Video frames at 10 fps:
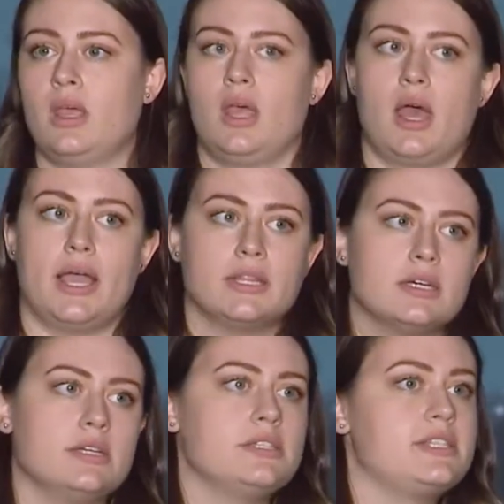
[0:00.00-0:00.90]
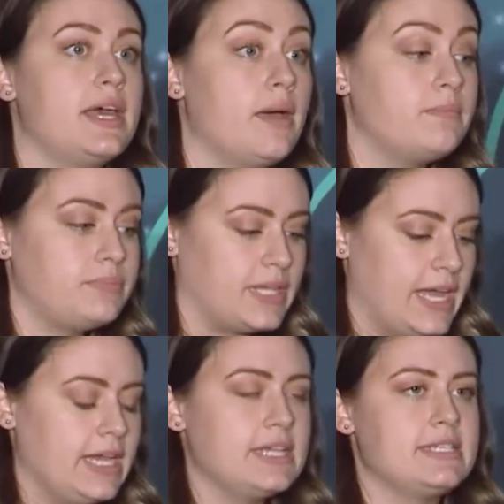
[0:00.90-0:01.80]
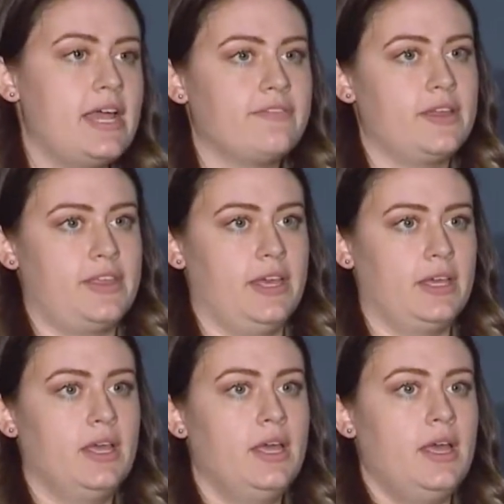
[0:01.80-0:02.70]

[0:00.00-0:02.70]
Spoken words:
I learned that planning isn't everything.